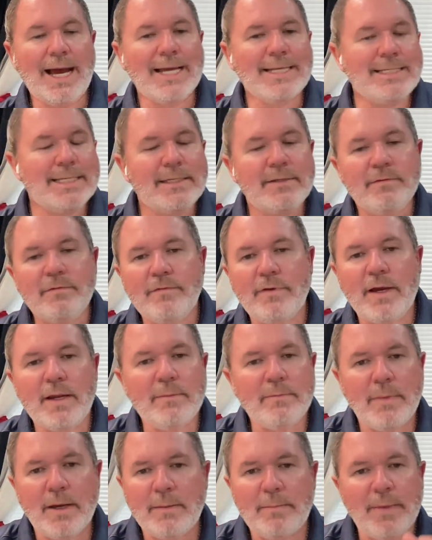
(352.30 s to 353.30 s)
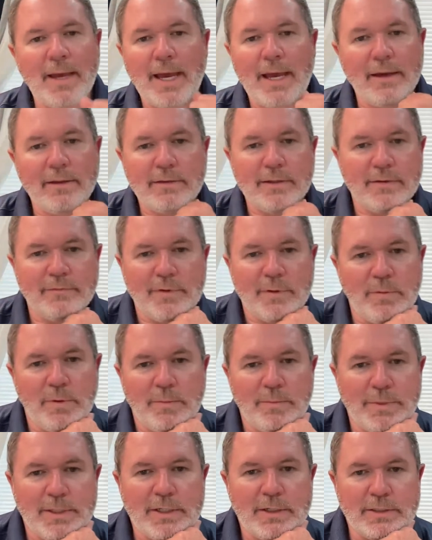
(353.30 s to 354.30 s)
I didn't find my path,
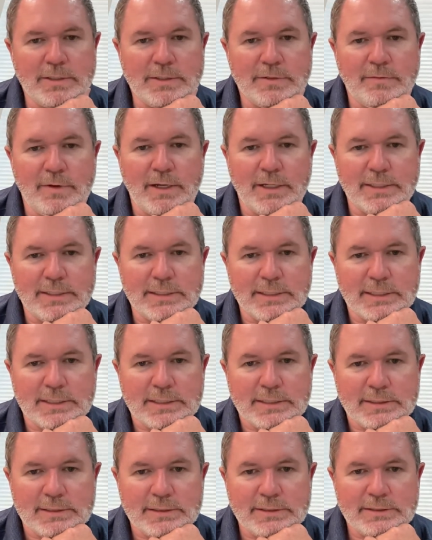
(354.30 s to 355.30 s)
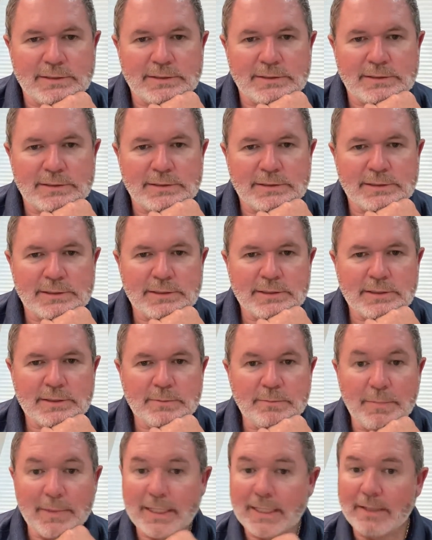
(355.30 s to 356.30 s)
everyone, because of Isaac.
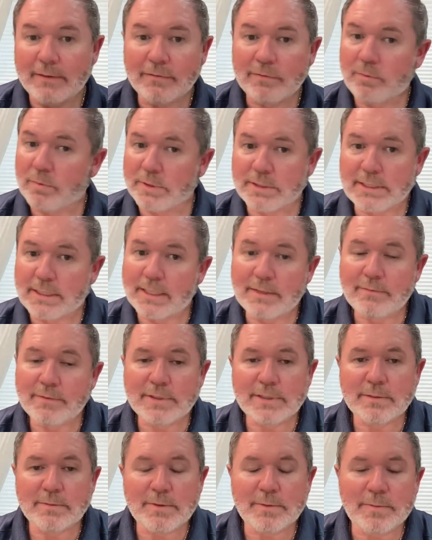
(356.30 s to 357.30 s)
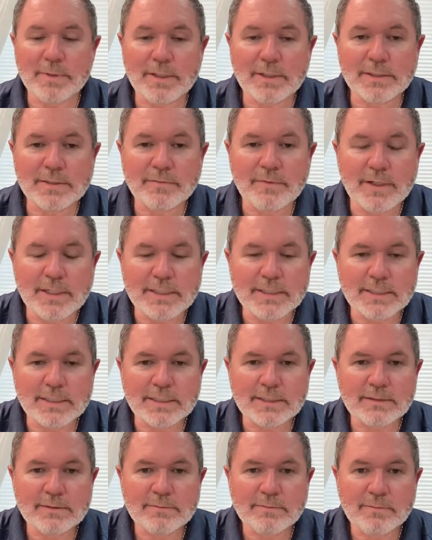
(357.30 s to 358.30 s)
My gift wasn't given to me because of
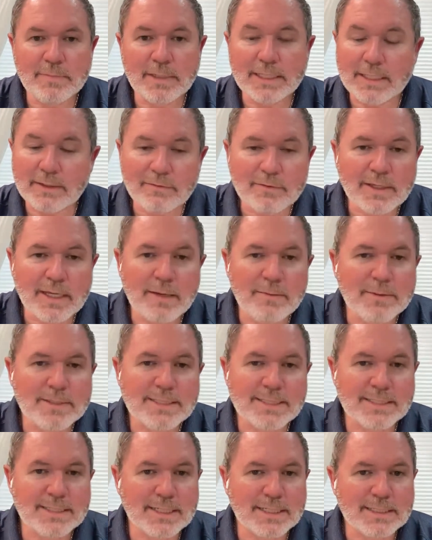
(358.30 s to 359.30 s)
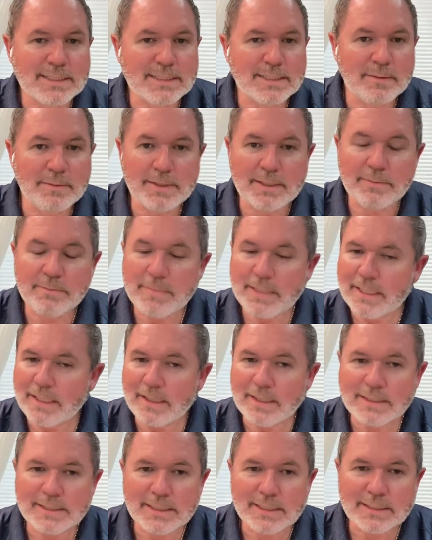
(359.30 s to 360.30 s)
Isaac. My gift came at 6. I didn't meet
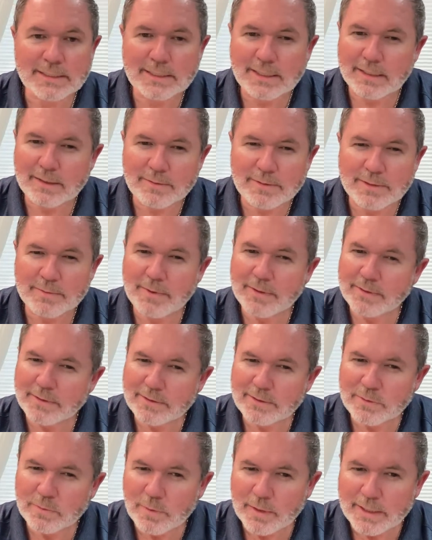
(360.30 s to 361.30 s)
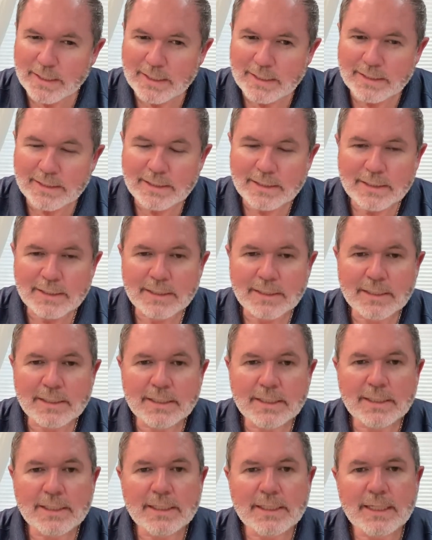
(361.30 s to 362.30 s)
Isaac until I was about 20.
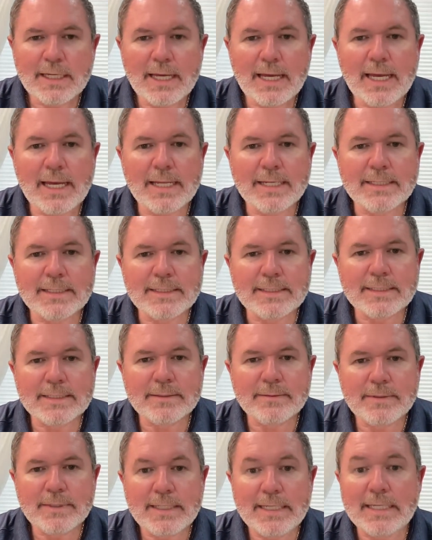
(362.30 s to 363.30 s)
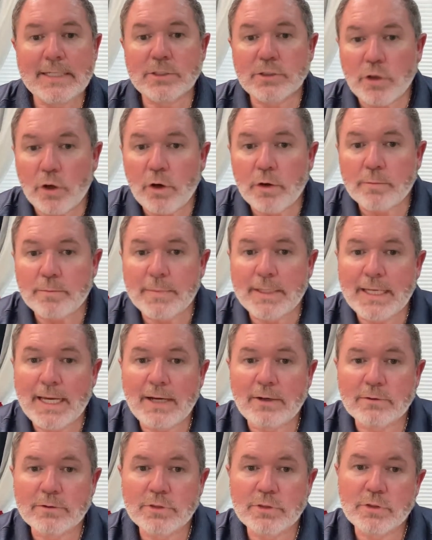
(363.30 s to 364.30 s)
And he taught me
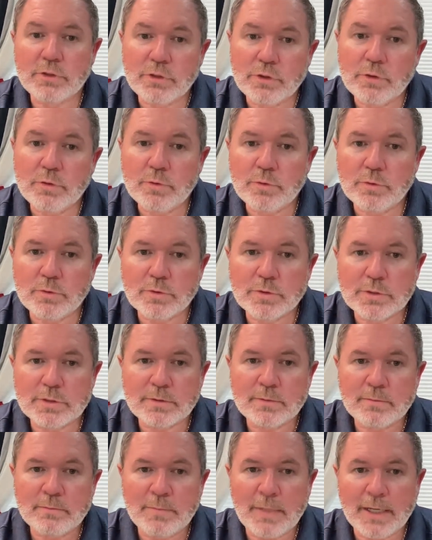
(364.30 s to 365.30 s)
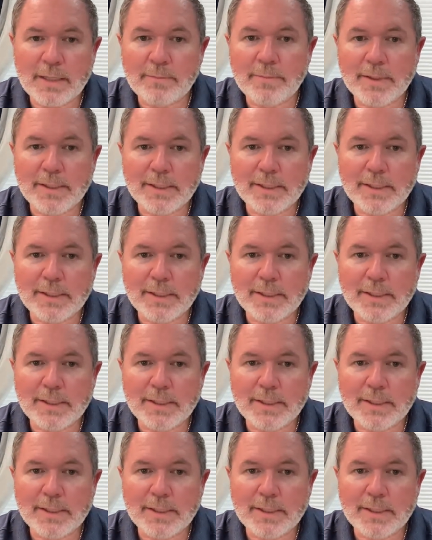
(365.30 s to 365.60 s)
how to use my